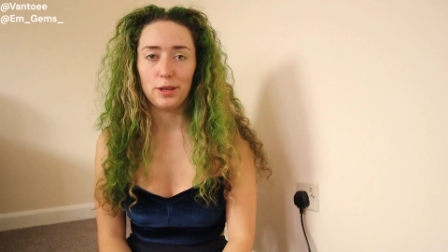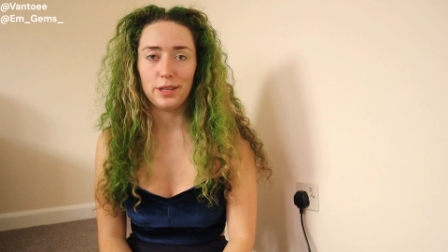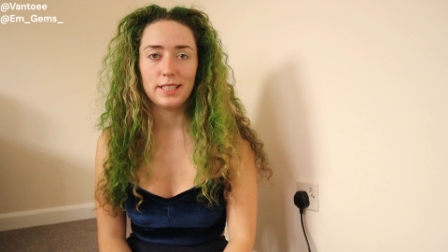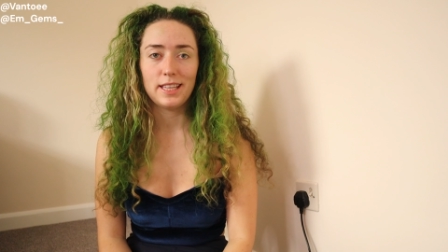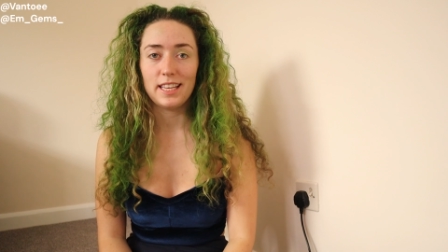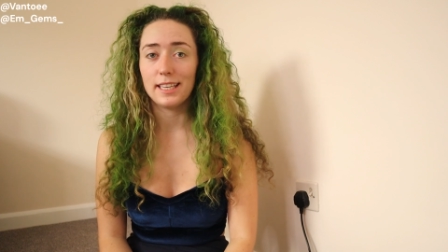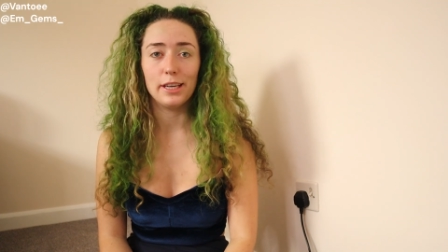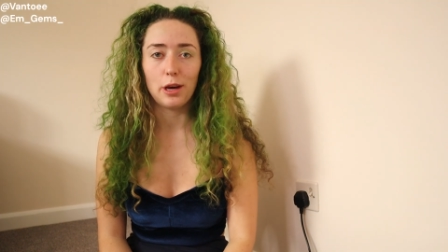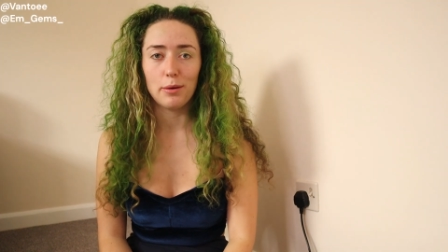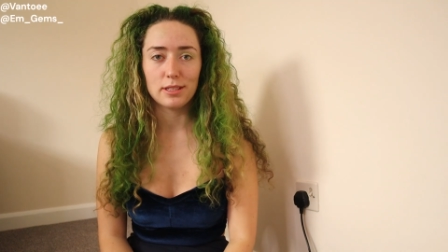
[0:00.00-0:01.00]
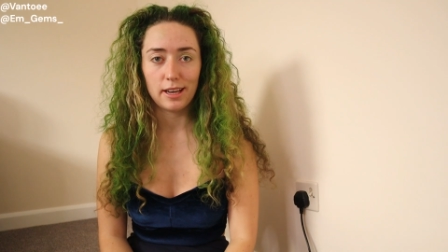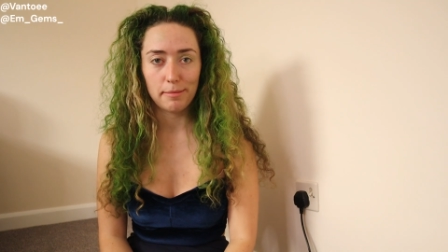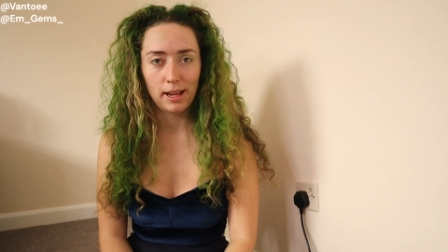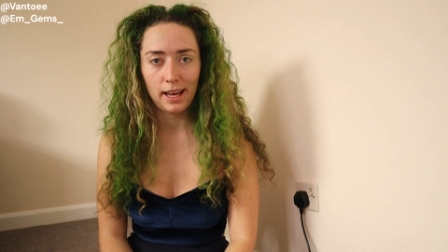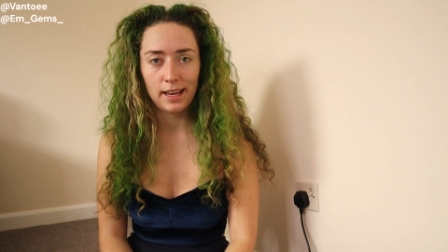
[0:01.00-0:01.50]
honest, that didn't go as I
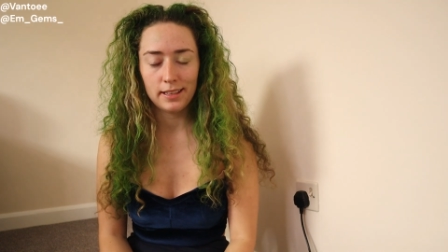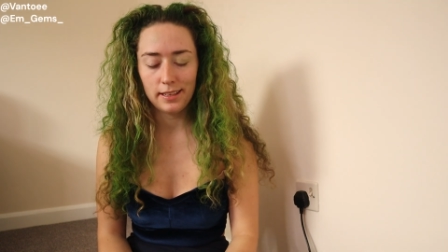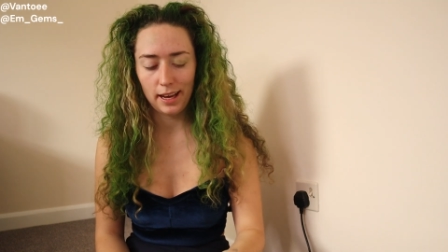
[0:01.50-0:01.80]
planned,